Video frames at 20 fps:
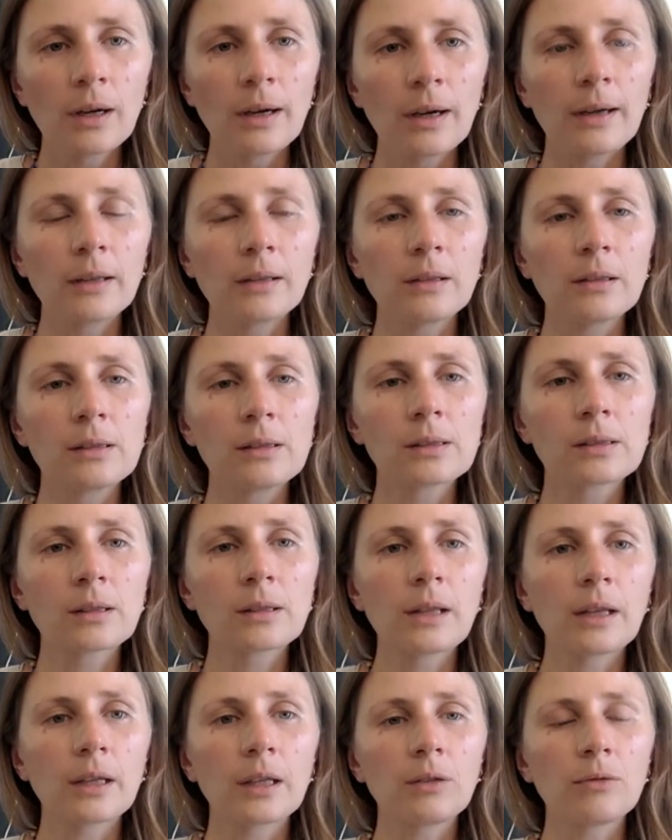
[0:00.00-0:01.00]
and it's
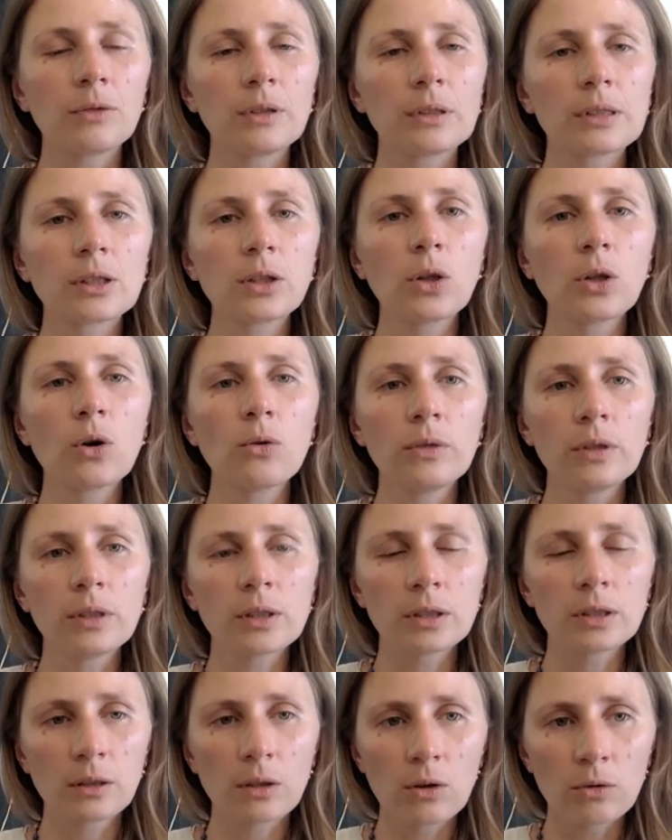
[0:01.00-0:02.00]
like if we
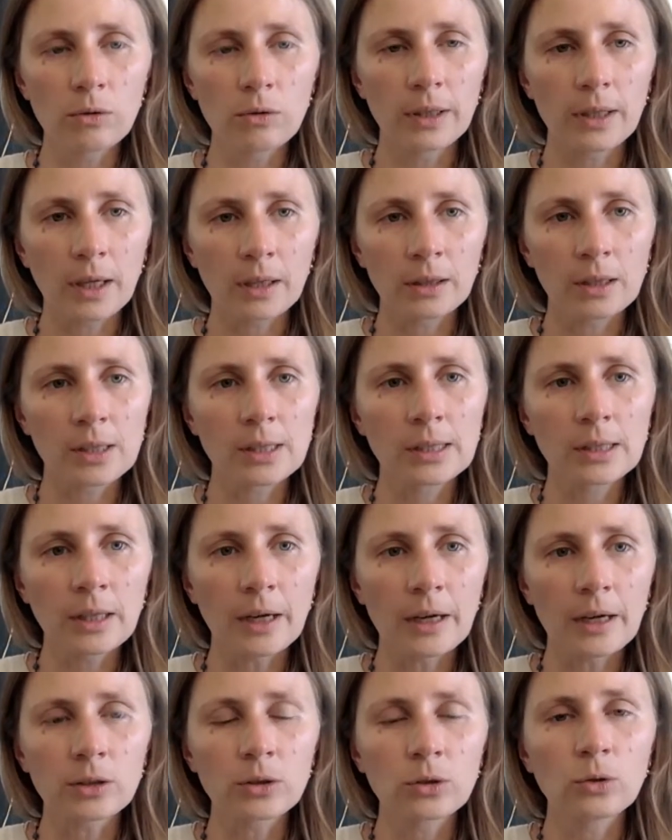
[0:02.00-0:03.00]
slowly kind of
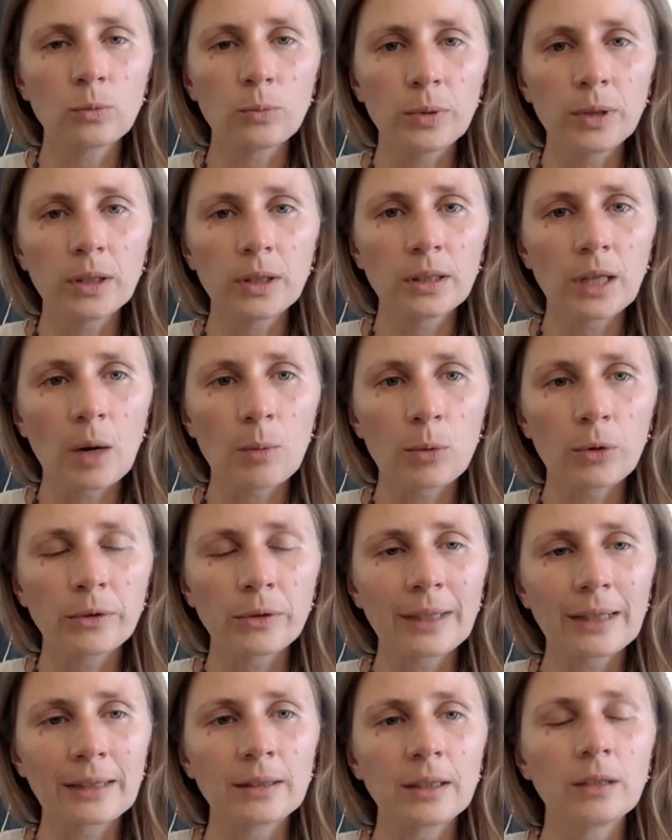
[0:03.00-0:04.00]
start to build up on
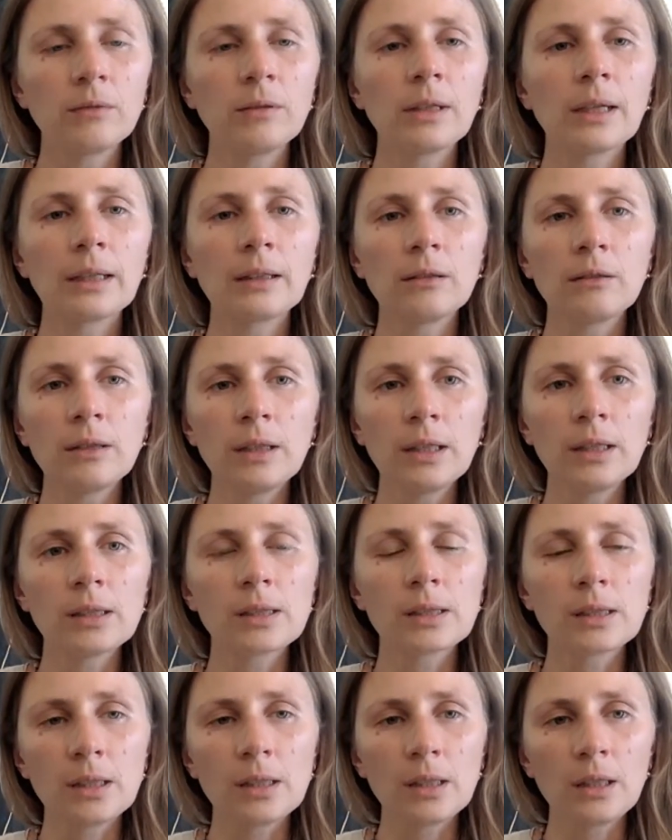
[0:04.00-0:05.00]
that, then we can really
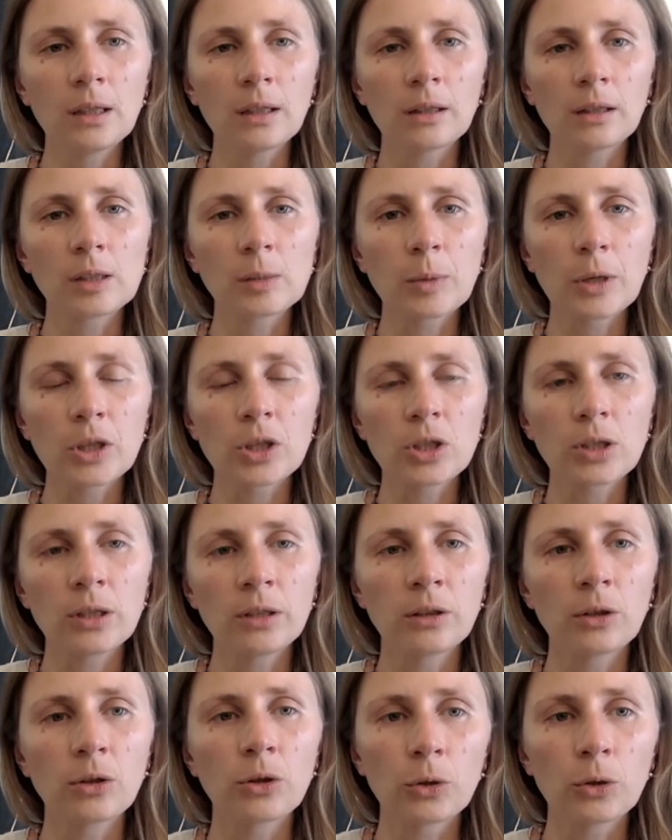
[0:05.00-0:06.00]
see, and especially in
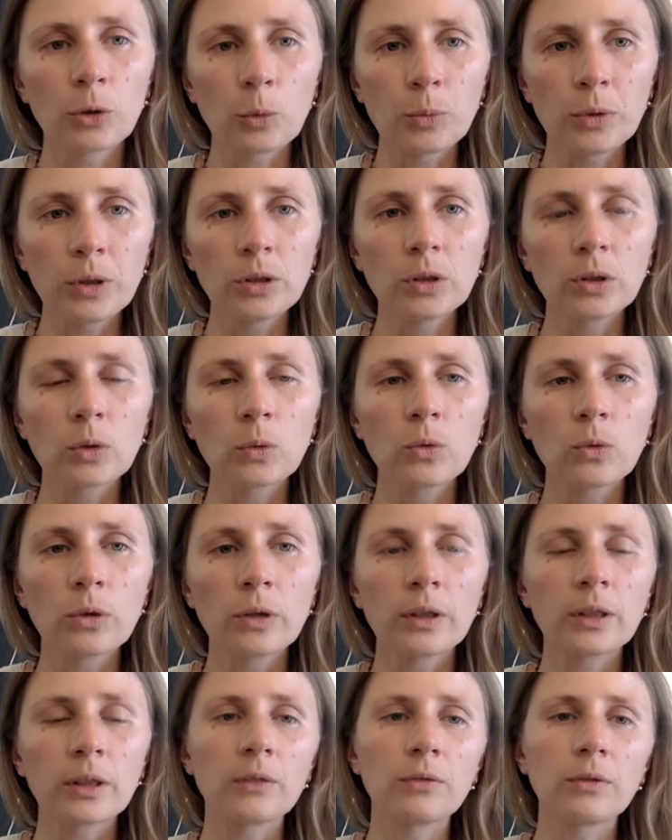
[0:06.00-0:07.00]
the therapeutic
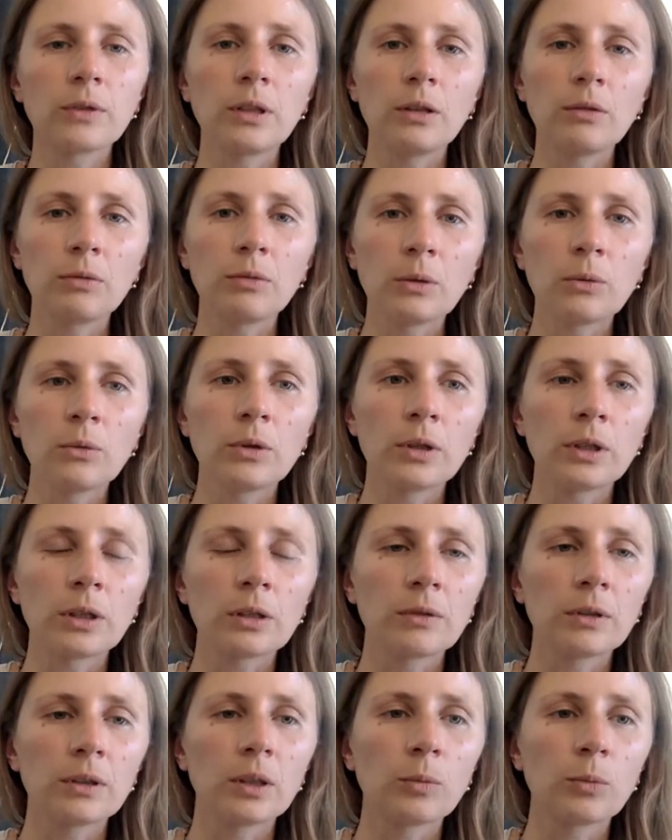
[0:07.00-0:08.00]
work, if you work
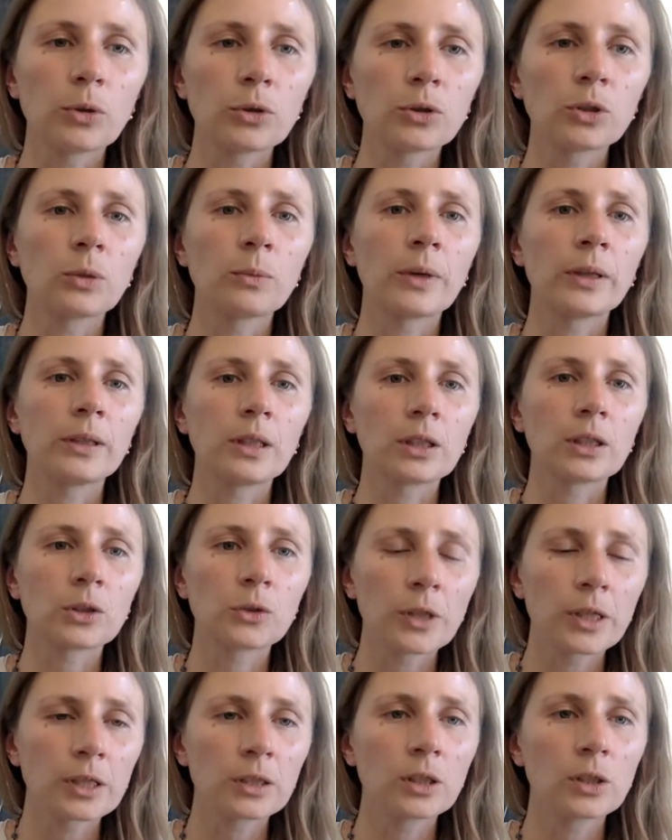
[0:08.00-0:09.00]
with the post-traumatic
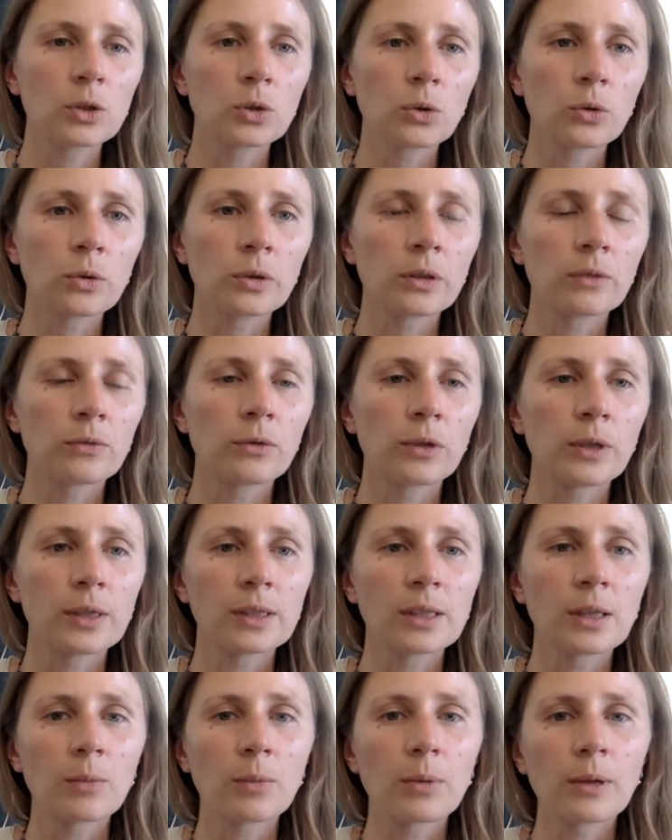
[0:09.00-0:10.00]
stress disorder, for
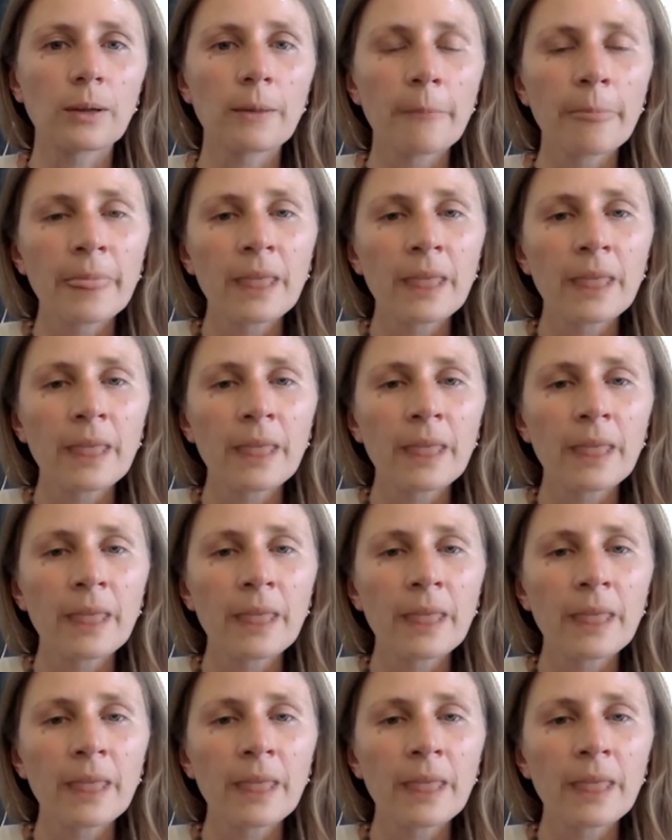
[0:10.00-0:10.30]
example,